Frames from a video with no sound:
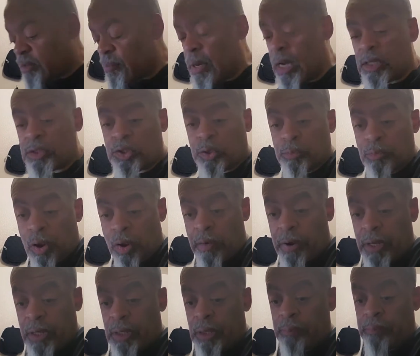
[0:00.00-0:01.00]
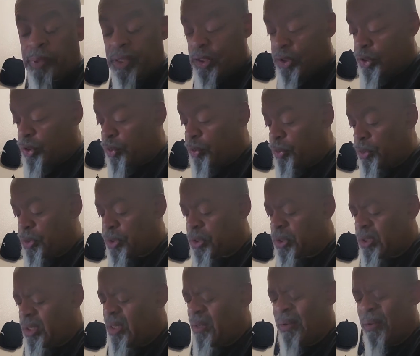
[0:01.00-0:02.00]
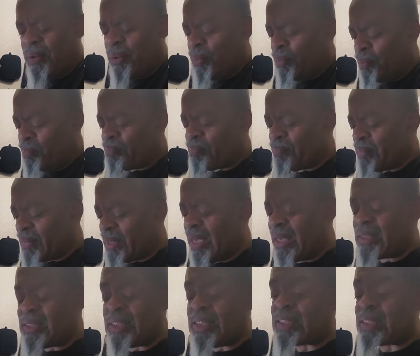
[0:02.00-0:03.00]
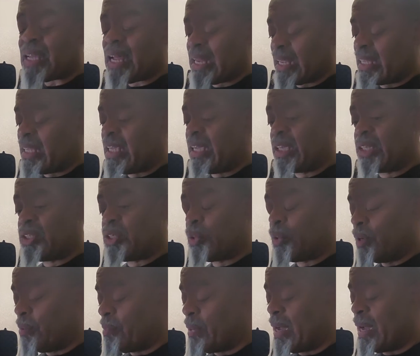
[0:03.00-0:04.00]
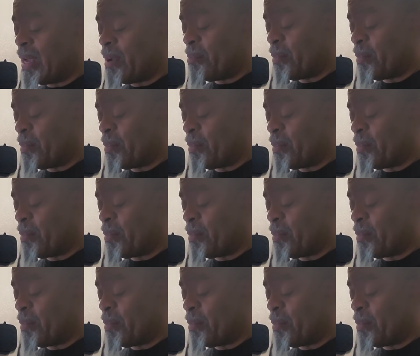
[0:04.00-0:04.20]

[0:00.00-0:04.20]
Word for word: of my turmeric beet juice. It's just got a kick to it, man, I'm